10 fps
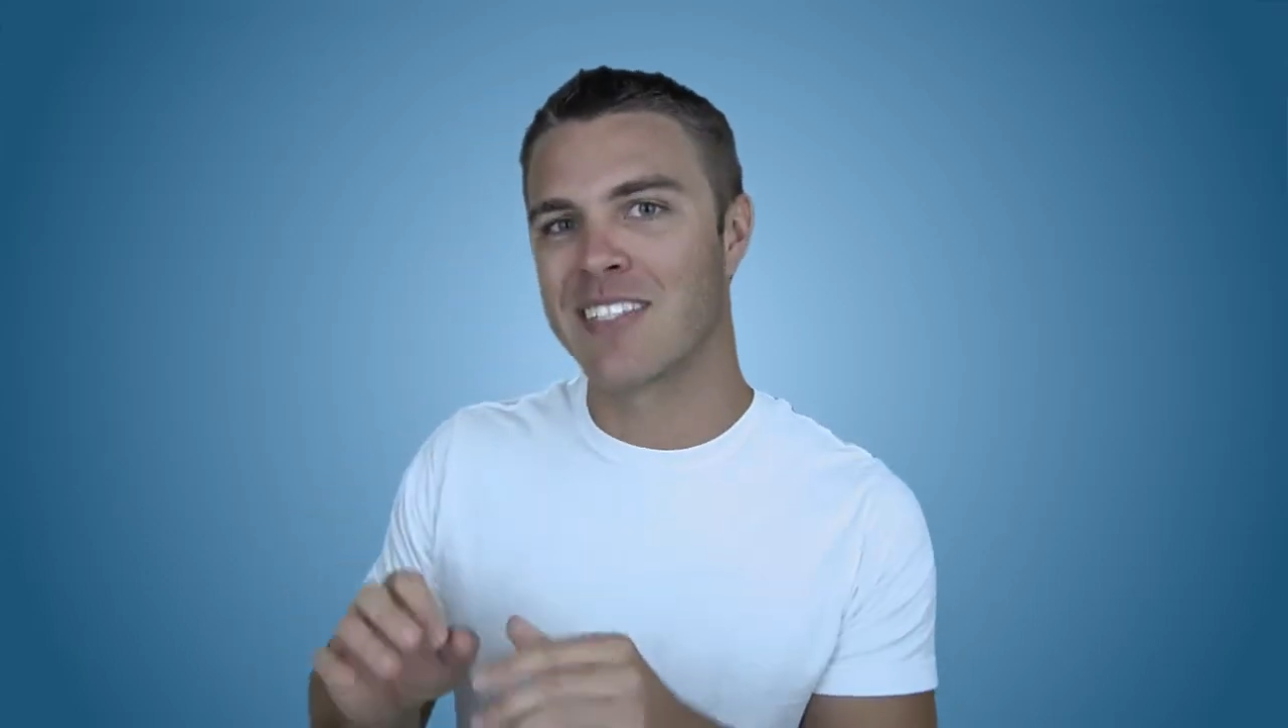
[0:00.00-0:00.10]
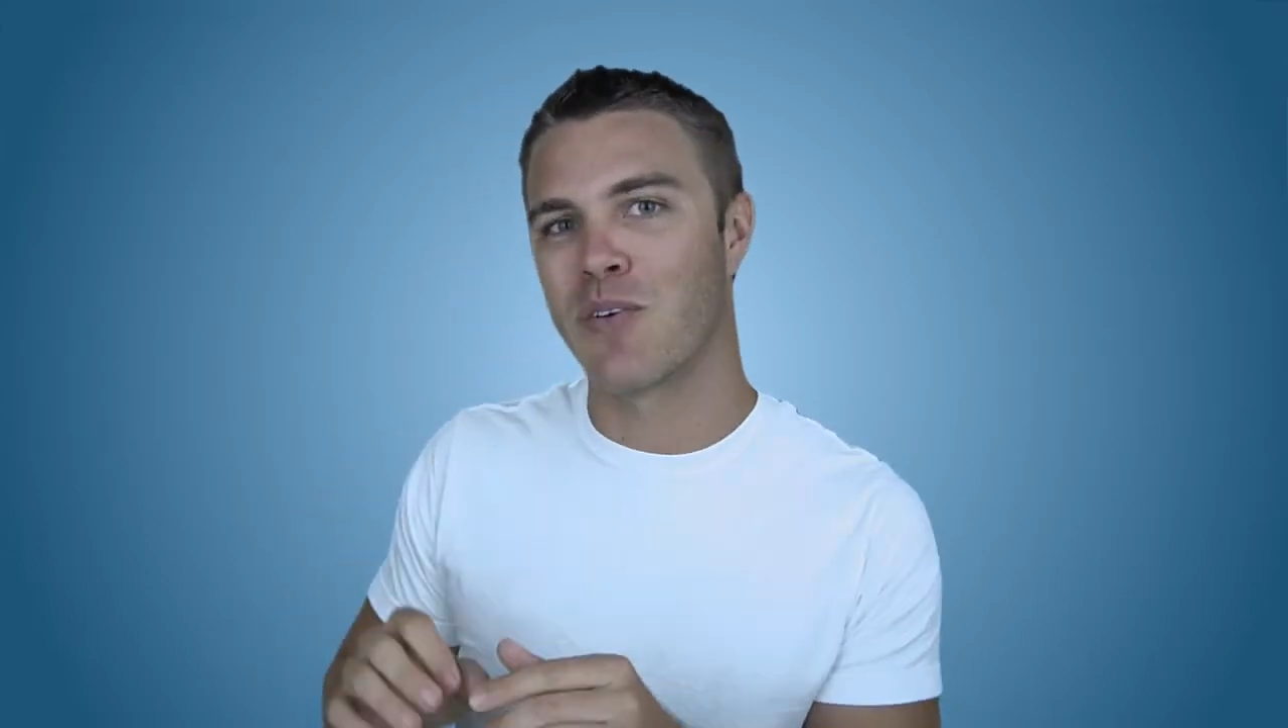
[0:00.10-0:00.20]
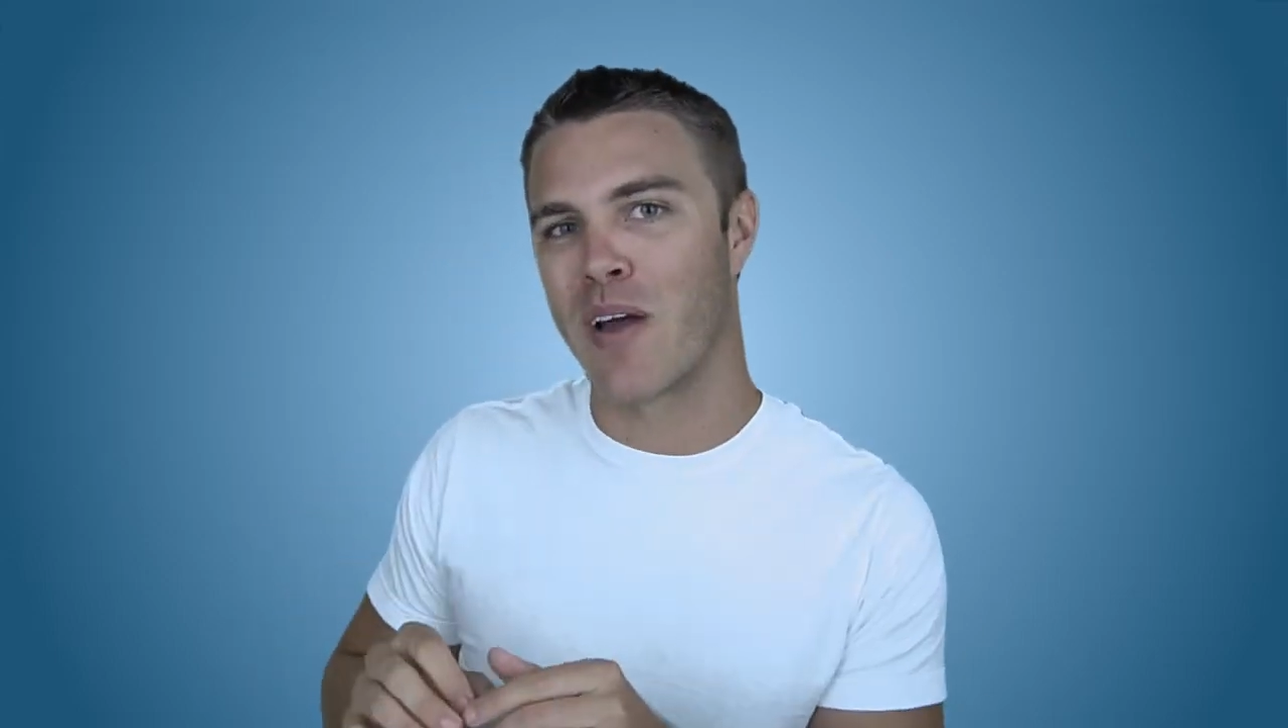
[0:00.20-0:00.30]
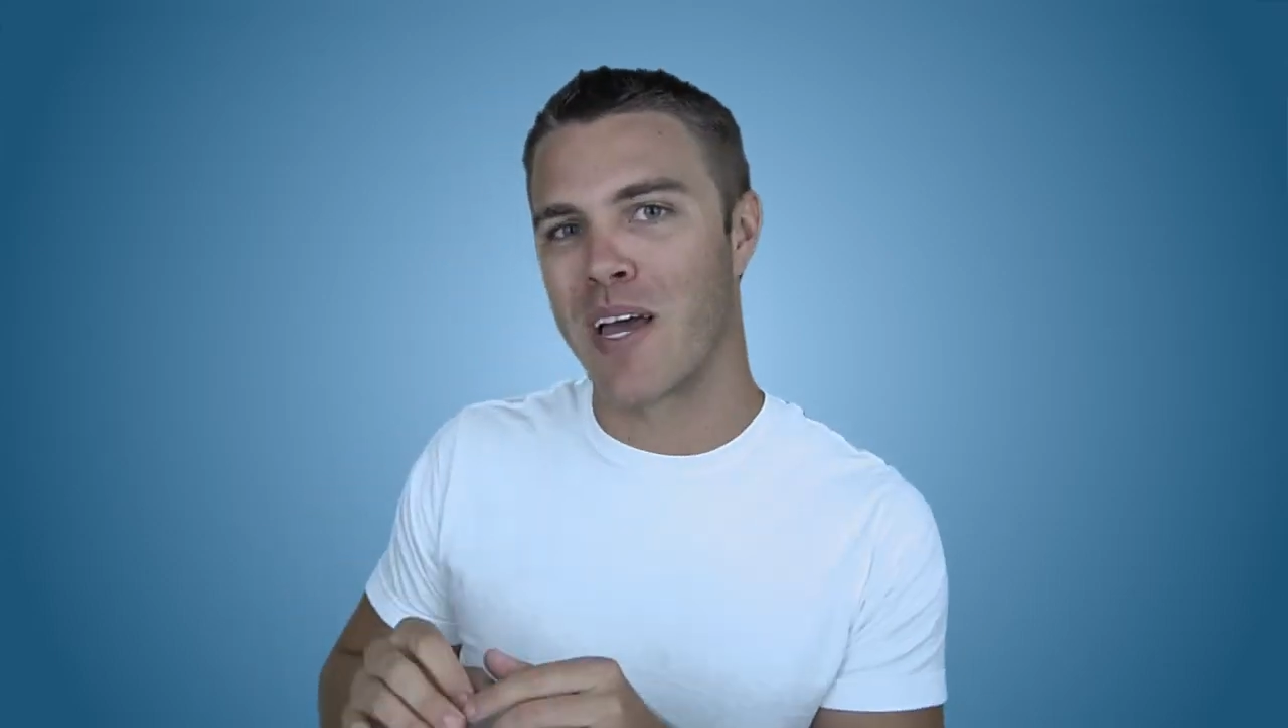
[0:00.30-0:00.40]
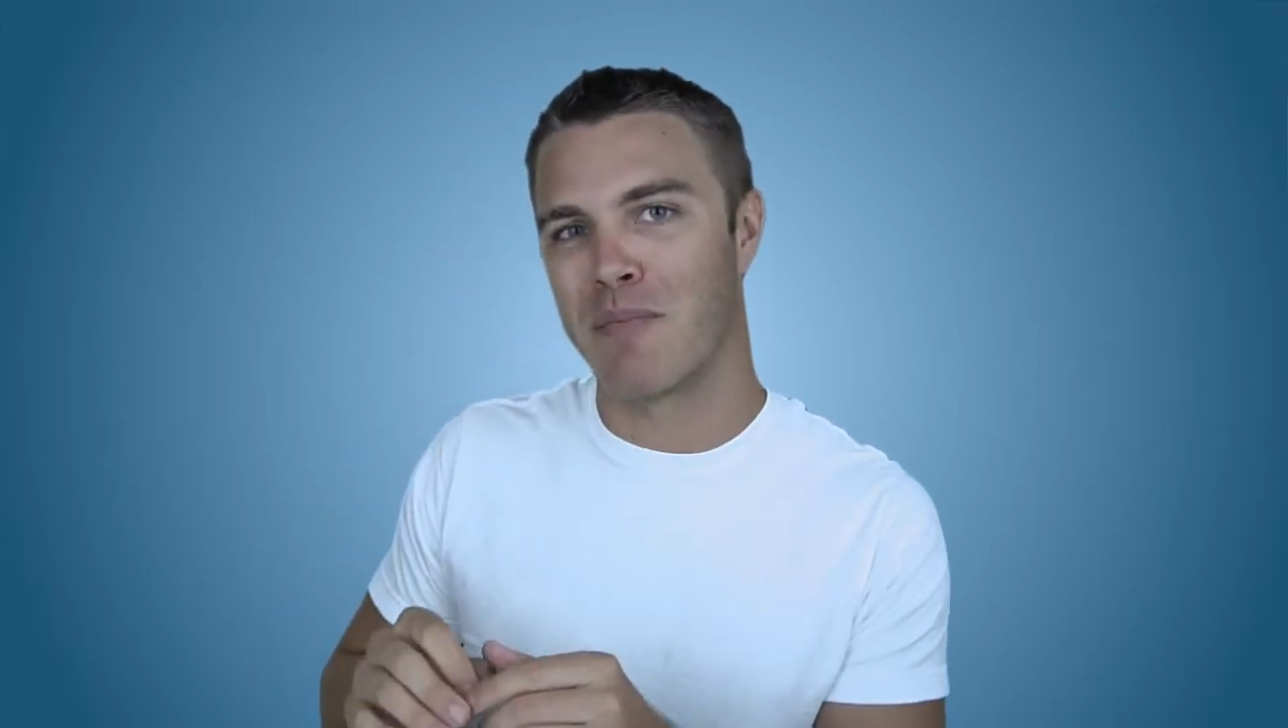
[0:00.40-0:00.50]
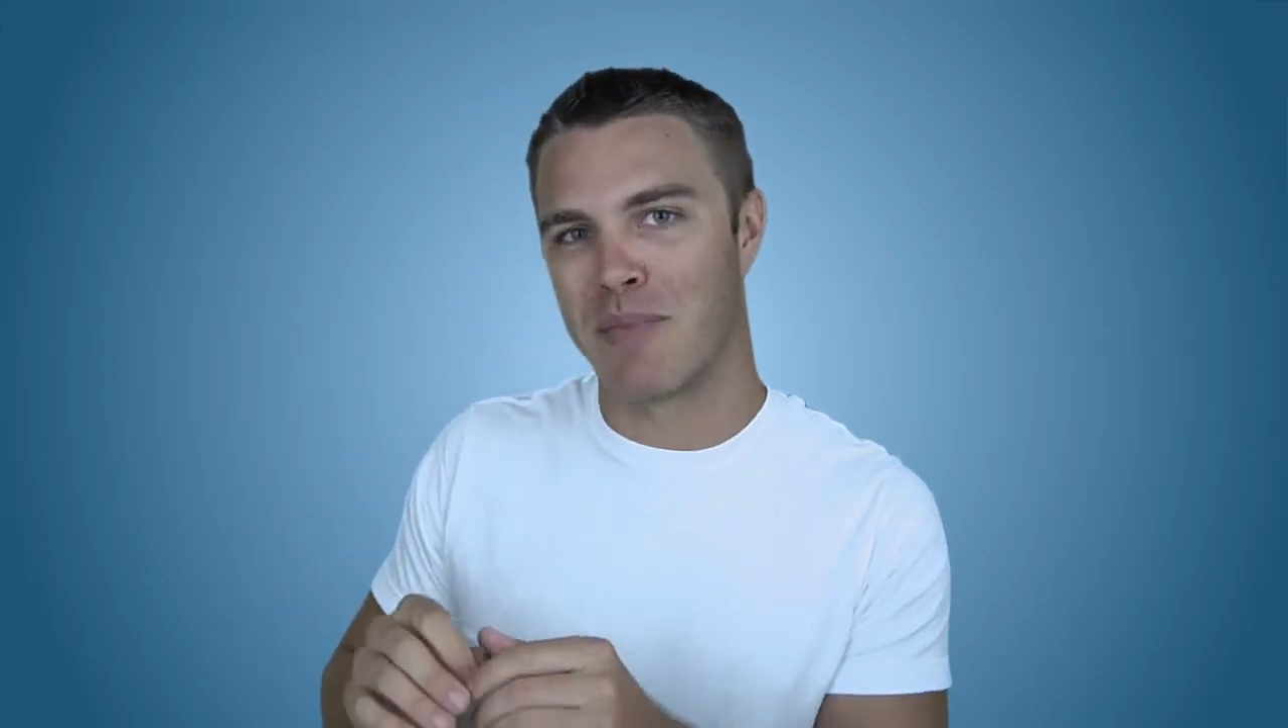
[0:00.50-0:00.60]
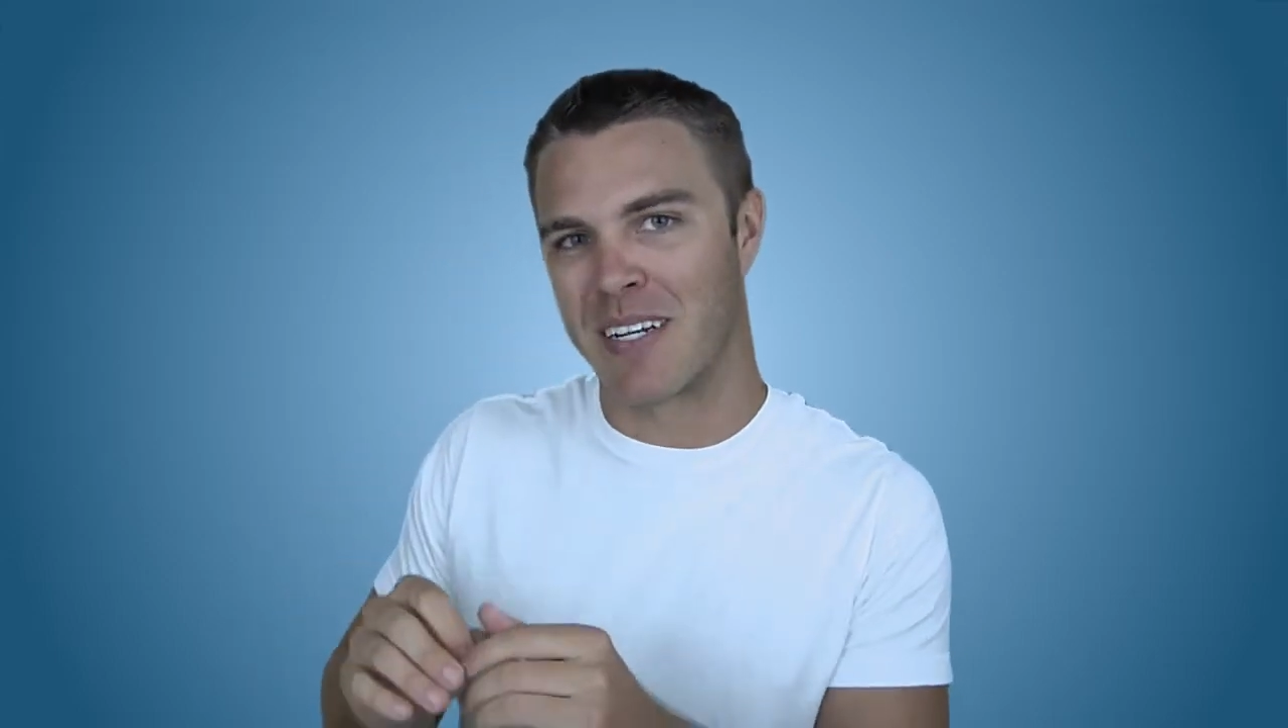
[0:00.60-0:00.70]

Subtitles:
the web